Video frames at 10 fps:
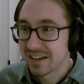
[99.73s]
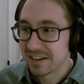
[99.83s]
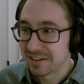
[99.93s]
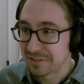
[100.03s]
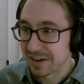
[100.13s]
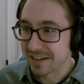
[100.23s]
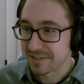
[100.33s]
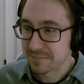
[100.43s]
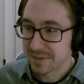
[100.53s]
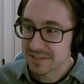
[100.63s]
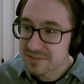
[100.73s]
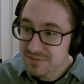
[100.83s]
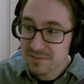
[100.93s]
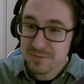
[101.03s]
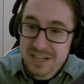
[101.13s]
All right, best of
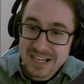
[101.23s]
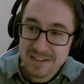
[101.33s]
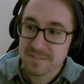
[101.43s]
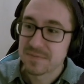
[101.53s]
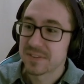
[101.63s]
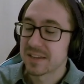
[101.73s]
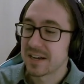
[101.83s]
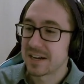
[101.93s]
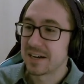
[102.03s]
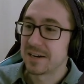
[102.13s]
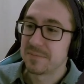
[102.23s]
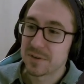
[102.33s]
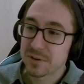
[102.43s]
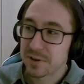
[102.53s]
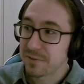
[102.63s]
three.
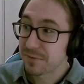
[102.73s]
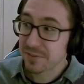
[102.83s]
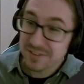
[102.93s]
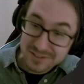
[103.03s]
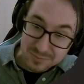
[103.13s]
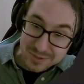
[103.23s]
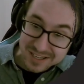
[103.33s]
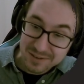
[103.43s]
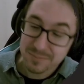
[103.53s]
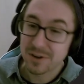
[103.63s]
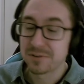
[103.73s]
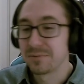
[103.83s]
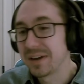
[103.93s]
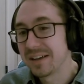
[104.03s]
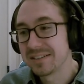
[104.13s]
For this week, Mono
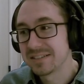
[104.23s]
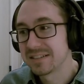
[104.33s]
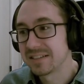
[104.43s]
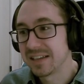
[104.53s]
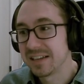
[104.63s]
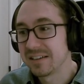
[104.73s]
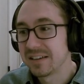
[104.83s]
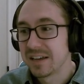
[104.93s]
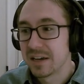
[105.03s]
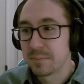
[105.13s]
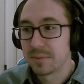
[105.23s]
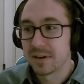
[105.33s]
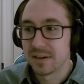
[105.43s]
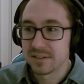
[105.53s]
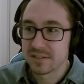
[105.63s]
Red is in the lead,
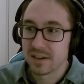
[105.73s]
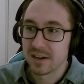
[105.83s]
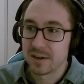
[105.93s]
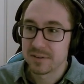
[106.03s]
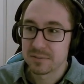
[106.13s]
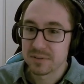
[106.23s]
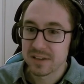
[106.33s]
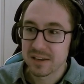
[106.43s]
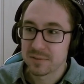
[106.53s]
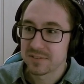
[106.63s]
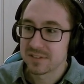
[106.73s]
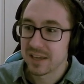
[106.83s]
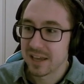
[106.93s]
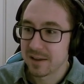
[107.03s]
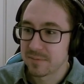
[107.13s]
but it's really anyone's
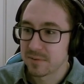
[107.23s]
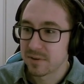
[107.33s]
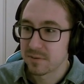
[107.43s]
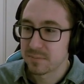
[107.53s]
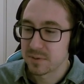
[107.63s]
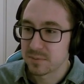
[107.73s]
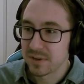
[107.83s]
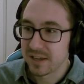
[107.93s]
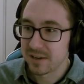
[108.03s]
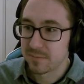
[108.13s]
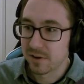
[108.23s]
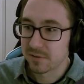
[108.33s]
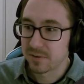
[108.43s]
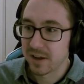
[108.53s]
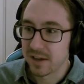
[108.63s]
game between Mono
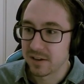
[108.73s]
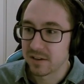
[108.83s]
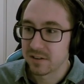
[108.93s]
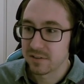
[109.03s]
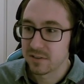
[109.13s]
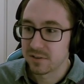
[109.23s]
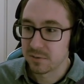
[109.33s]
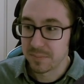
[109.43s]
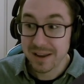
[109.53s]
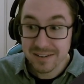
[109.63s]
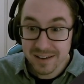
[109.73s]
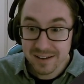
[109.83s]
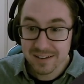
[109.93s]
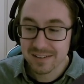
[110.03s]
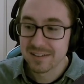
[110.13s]
Red, the Domain
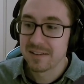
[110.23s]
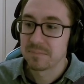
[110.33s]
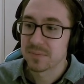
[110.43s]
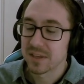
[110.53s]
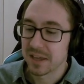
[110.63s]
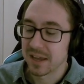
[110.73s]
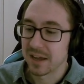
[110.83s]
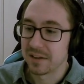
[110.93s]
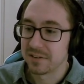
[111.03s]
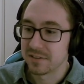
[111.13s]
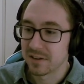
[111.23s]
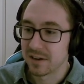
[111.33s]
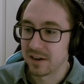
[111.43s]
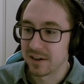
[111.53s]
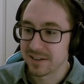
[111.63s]
deck, and
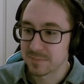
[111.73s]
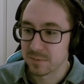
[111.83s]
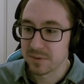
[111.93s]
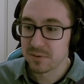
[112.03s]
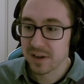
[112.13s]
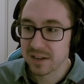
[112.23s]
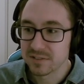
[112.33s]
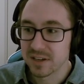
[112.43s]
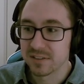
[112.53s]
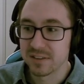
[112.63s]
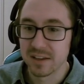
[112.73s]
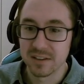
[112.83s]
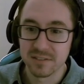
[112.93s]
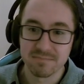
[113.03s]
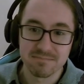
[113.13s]
Esper midrange, and
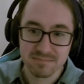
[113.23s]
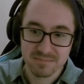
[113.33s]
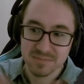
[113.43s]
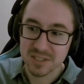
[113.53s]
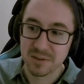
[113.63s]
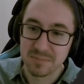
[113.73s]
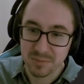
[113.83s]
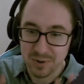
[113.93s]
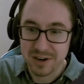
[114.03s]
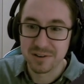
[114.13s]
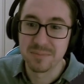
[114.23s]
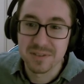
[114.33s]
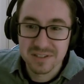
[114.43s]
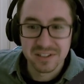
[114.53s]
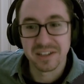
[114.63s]
then some random
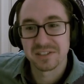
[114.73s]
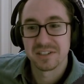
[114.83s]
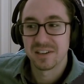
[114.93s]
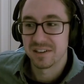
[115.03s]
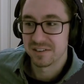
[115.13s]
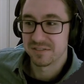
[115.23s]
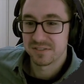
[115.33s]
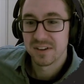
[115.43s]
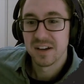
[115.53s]
selection of